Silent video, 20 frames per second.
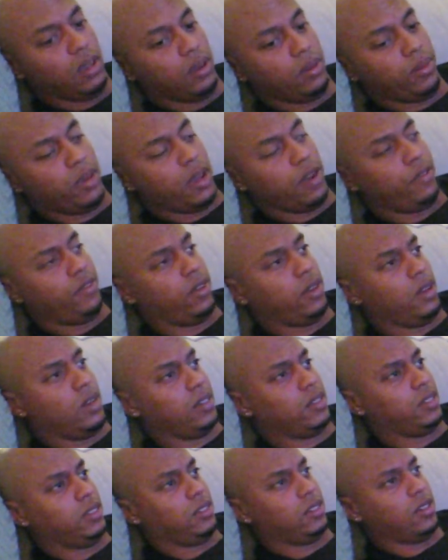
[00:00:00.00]
I mean, I feel
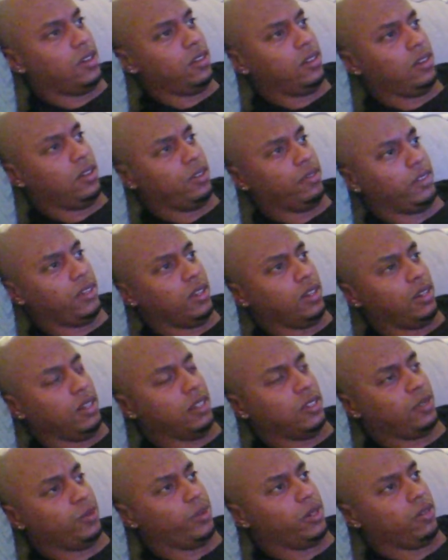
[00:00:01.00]
like she's old enough to get
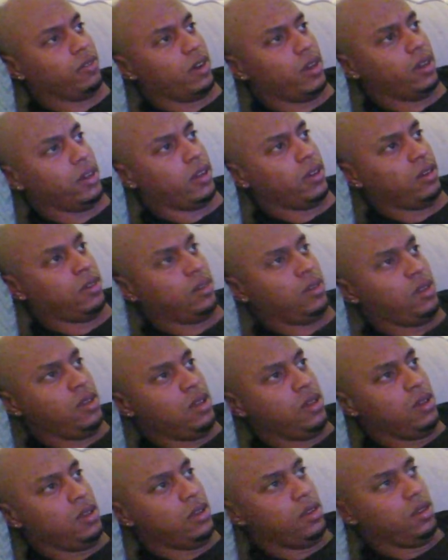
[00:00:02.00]
disciplined right now.
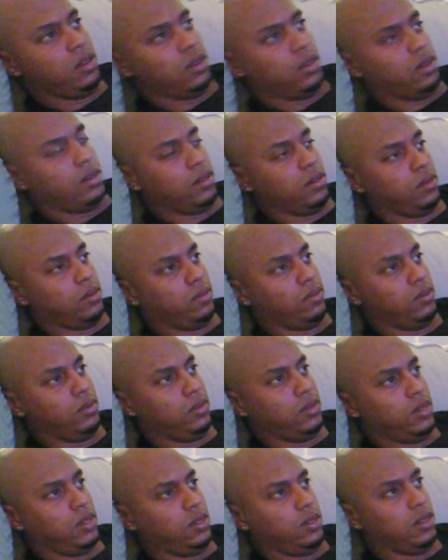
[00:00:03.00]

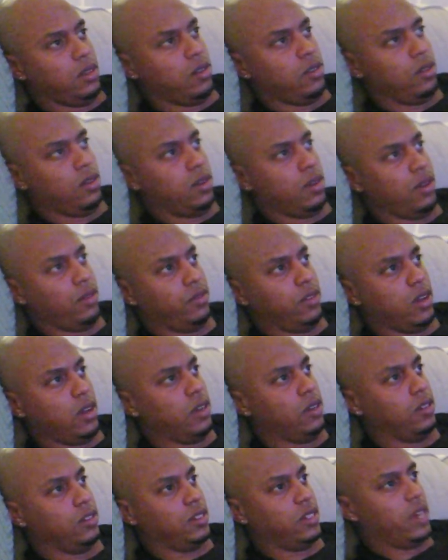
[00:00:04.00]
Uh, she's old enough to
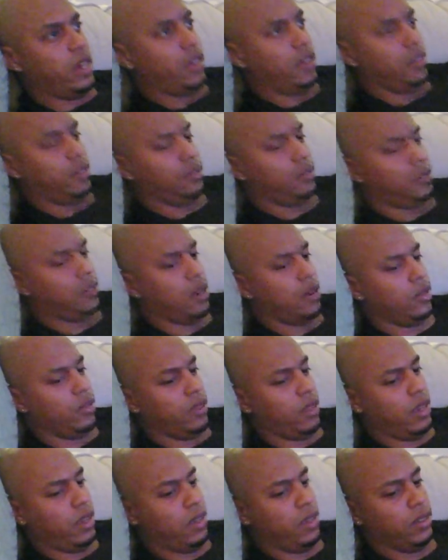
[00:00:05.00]
understand certain
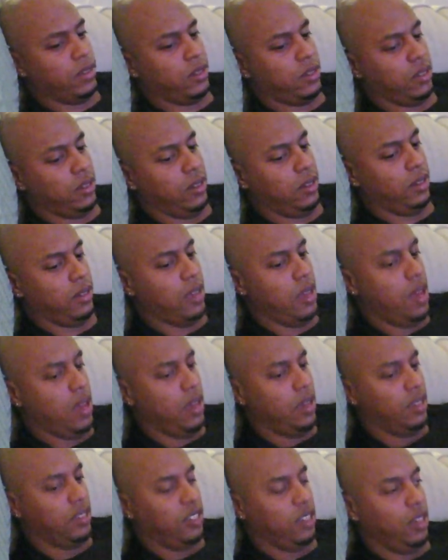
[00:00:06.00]
things. She
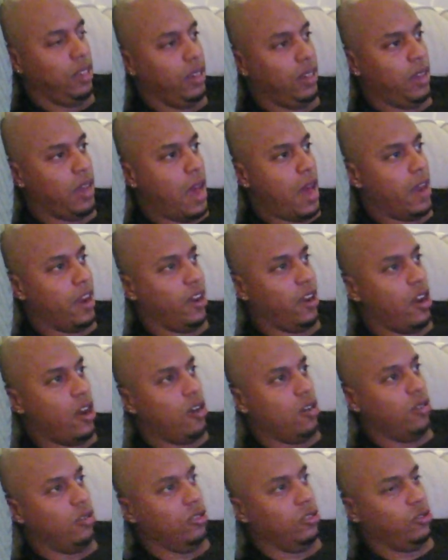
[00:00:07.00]
she kind of
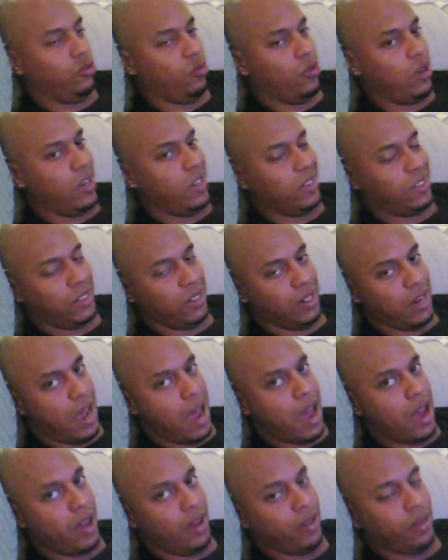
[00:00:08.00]
knows what's
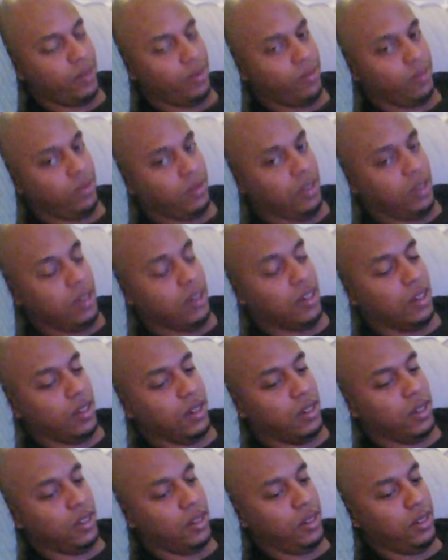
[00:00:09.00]
not
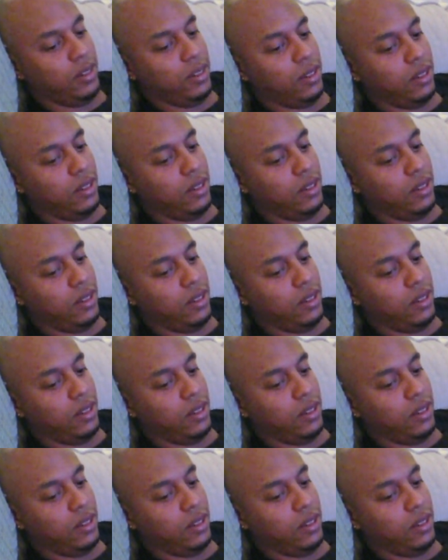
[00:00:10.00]
good